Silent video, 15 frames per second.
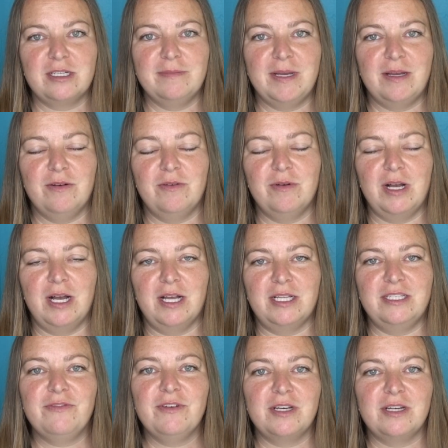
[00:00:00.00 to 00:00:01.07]
about
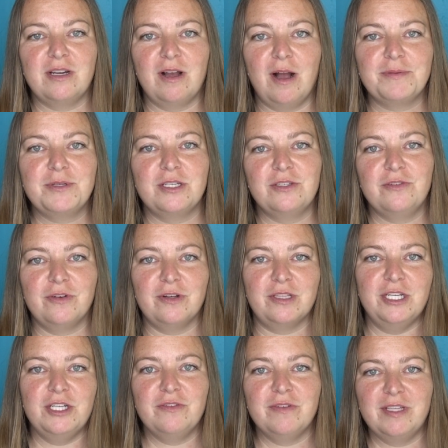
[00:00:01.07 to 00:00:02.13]
different options for
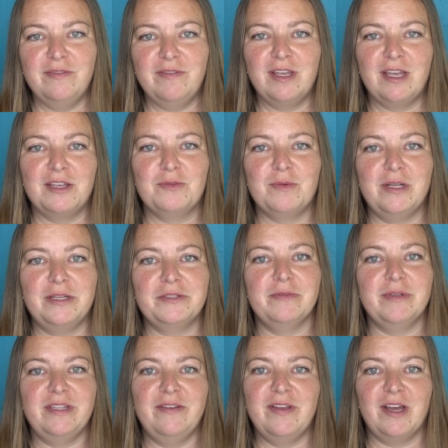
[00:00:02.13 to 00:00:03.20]
leash relieving as well as
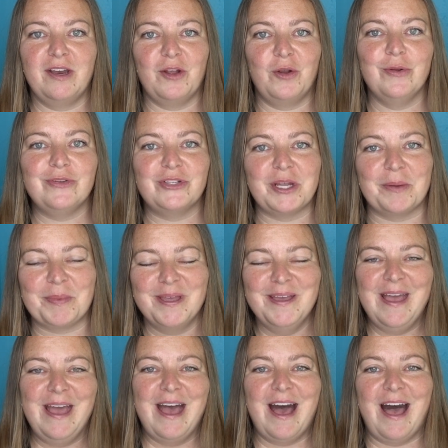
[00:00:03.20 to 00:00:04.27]
relieving on a cruise ship.
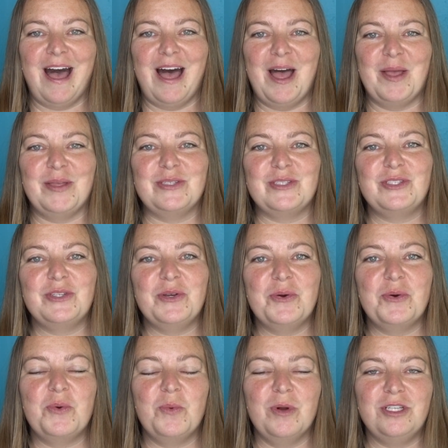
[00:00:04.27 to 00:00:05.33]

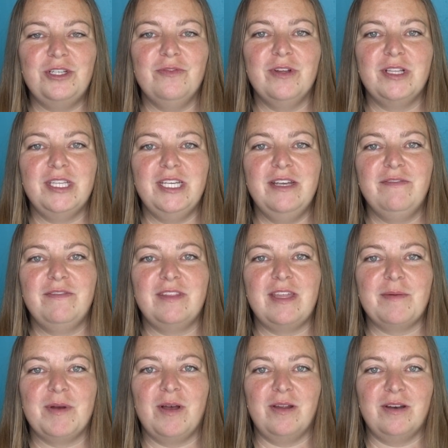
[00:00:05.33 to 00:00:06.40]
So once you've relieved
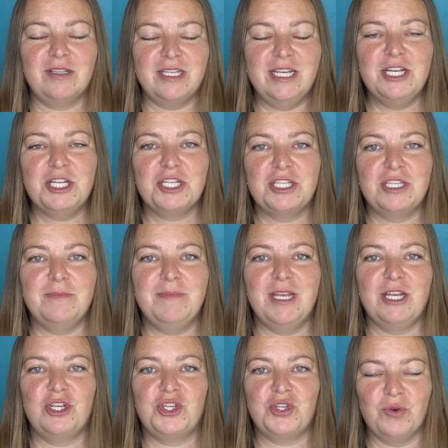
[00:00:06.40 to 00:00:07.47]
them on leash to
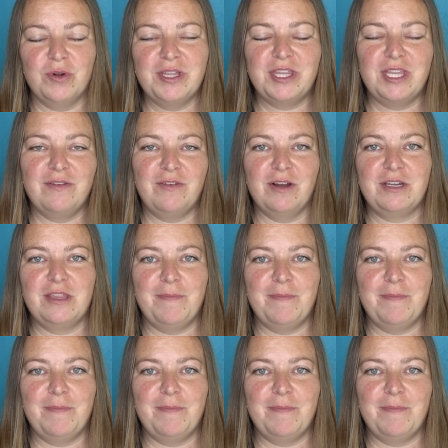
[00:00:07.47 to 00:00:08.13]
make sure that they've gone to the